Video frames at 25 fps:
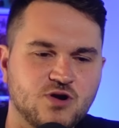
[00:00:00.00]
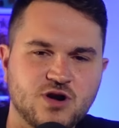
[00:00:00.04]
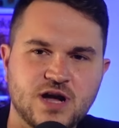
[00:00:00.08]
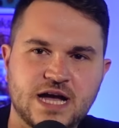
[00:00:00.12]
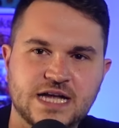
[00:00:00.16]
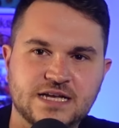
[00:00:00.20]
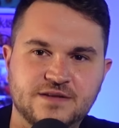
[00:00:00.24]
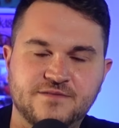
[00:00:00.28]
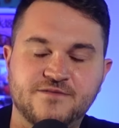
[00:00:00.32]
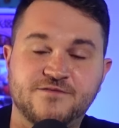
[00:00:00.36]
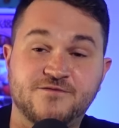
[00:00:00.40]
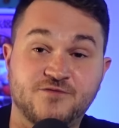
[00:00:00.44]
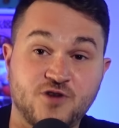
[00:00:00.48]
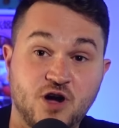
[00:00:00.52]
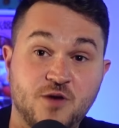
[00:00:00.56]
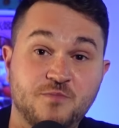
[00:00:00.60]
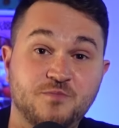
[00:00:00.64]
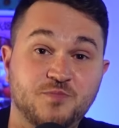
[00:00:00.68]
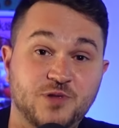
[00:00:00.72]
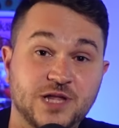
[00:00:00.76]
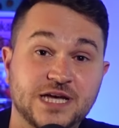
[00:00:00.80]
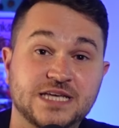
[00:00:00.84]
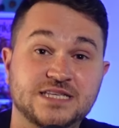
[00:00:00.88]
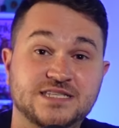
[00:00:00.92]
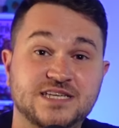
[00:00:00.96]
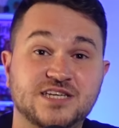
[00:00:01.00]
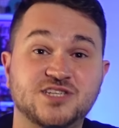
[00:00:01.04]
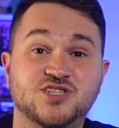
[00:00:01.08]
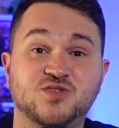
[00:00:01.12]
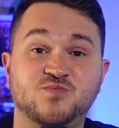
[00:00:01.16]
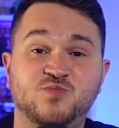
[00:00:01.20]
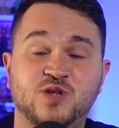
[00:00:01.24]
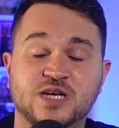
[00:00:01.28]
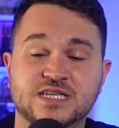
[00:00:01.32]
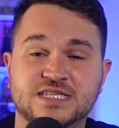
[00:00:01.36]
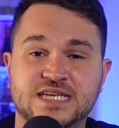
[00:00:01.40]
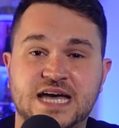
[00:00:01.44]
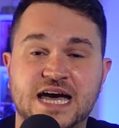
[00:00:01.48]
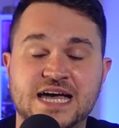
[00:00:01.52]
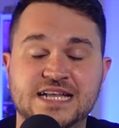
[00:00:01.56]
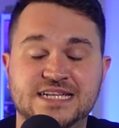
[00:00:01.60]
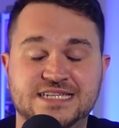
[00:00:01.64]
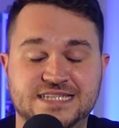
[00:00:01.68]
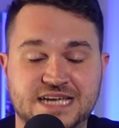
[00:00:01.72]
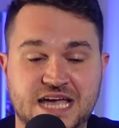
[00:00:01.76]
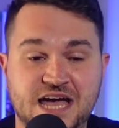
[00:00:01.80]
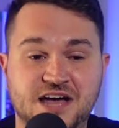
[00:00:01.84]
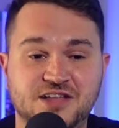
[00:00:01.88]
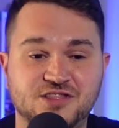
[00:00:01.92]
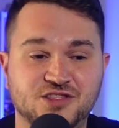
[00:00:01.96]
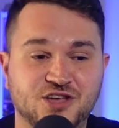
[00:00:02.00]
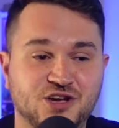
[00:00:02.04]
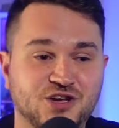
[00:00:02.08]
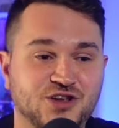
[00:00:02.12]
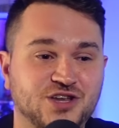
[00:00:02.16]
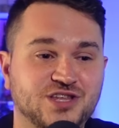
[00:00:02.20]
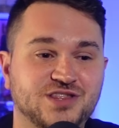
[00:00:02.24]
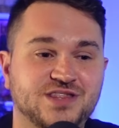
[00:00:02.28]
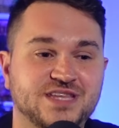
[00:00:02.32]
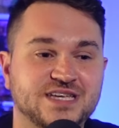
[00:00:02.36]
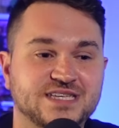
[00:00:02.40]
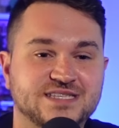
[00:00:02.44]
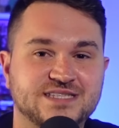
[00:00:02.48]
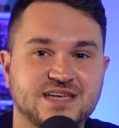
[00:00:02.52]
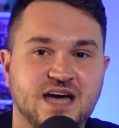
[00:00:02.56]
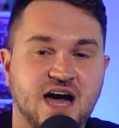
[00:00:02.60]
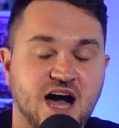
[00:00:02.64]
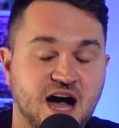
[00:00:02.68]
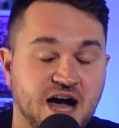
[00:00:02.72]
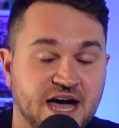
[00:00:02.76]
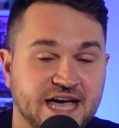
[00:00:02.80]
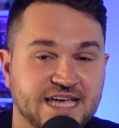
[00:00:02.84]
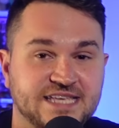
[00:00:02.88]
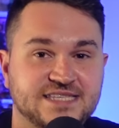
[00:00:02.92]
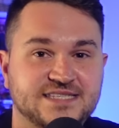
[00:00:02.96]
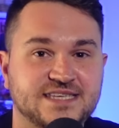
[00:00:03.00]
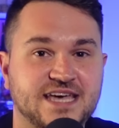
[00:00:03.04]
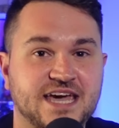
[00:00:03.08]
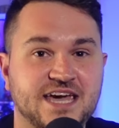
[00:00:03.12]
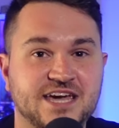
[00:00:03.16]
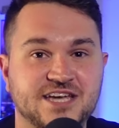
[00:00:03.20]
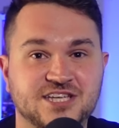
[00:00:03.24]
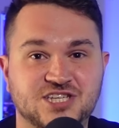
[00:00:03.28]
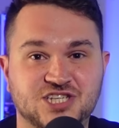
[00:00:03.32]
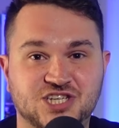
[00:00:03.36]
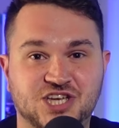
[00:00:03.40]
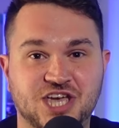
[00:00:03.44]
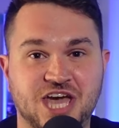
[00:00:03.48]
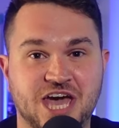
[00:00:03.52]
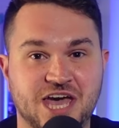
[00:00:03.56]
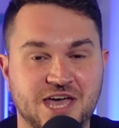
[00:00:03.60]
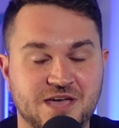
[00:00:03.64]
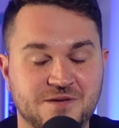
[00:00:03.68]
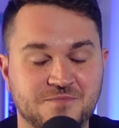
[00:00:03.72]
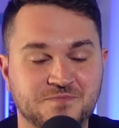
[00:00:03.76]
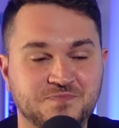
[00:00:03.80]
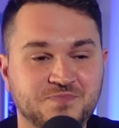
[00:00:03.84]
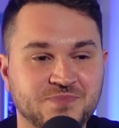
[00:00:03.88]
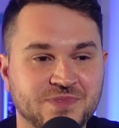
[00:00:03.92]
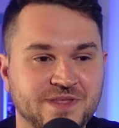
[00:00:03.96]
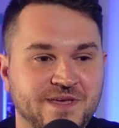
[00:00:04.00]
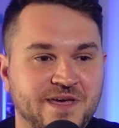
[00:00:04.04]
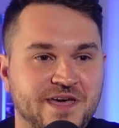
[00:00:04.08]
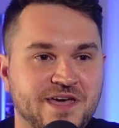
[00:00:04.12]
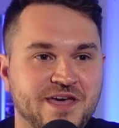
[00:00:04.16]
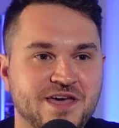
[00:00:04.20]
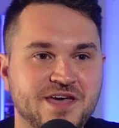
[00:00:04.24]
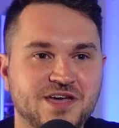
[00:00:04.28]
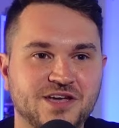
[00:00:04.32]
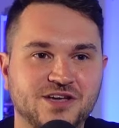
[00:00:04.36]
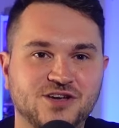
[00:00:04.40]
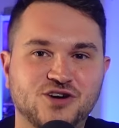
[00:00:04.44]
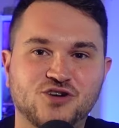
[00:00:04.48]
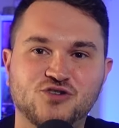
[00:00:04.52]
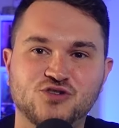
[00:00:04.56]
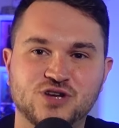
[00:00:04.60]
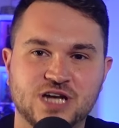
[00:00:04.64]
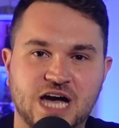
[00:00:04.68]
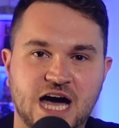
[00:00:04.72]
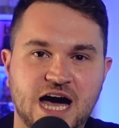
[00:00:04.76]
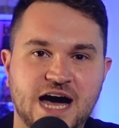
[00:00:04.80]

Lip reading: where from PlayStation Plus, I downloaded this Ice Age game called